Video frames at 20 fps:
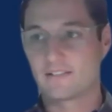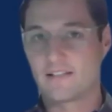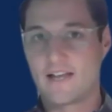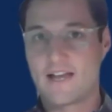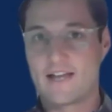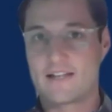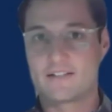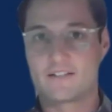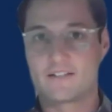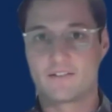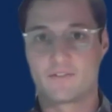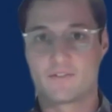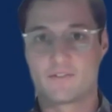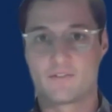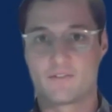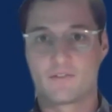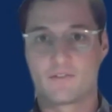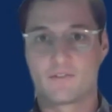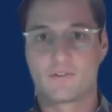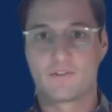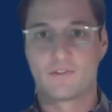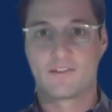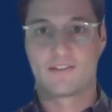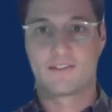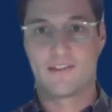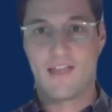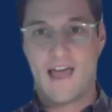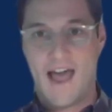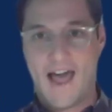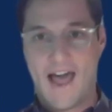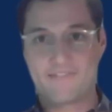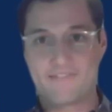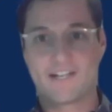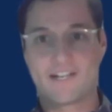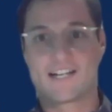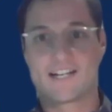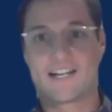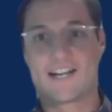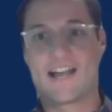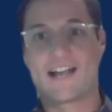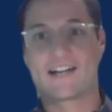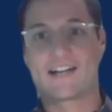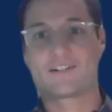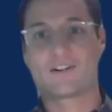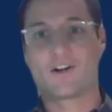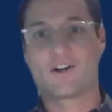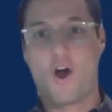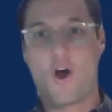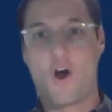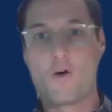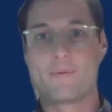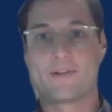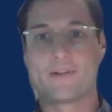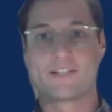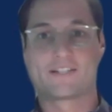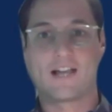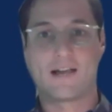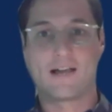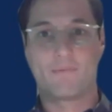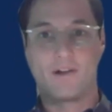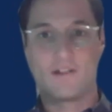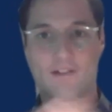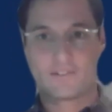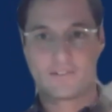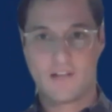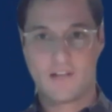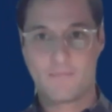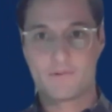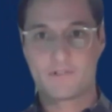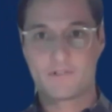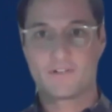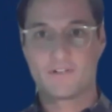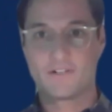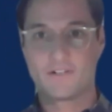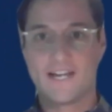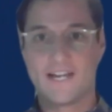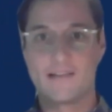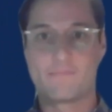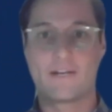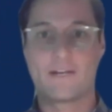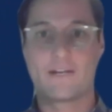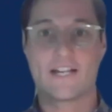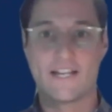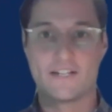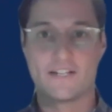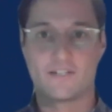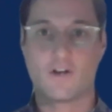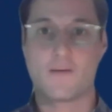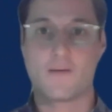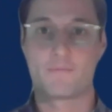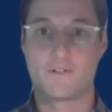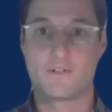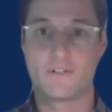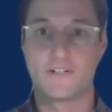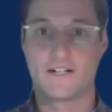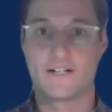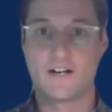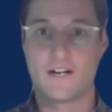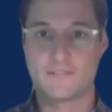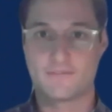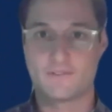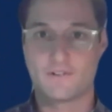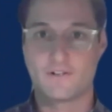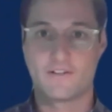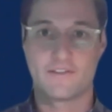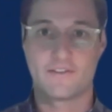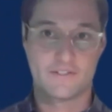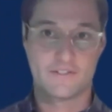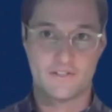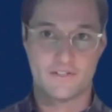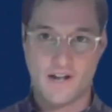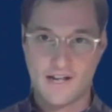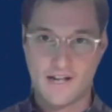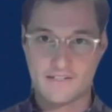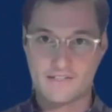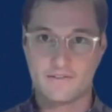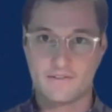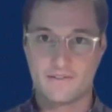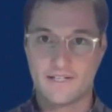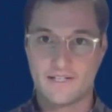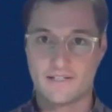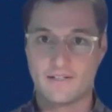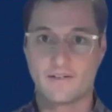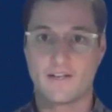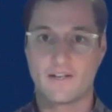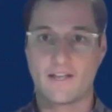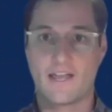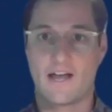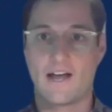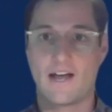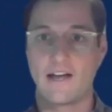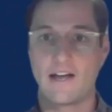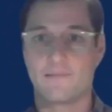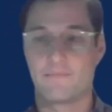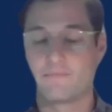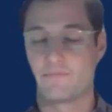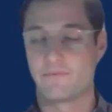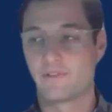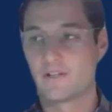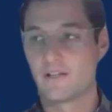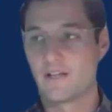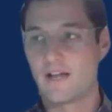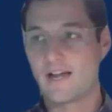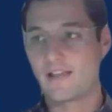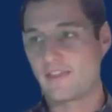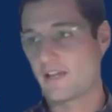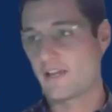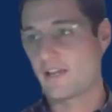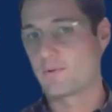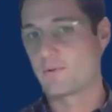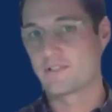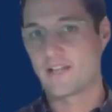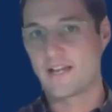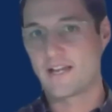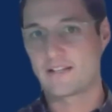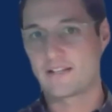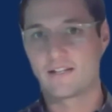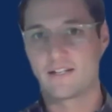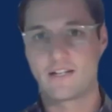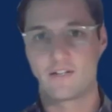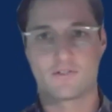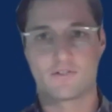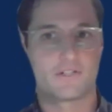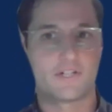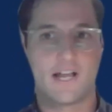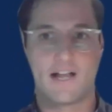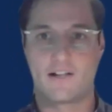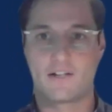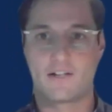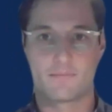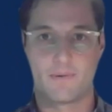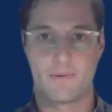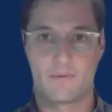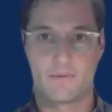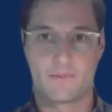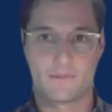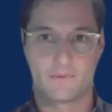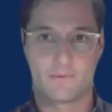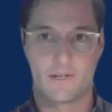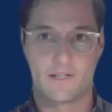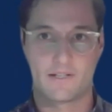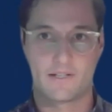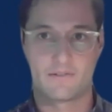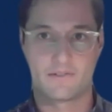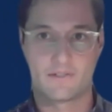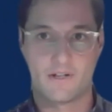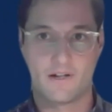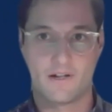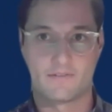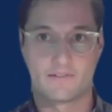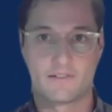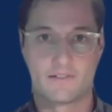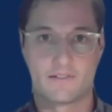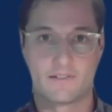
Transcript: that having a connector opens up all this opportunity and mitigates your opportunity cost for all the things you're not doing, I think was like the initial challenge, but it was quickly resolved.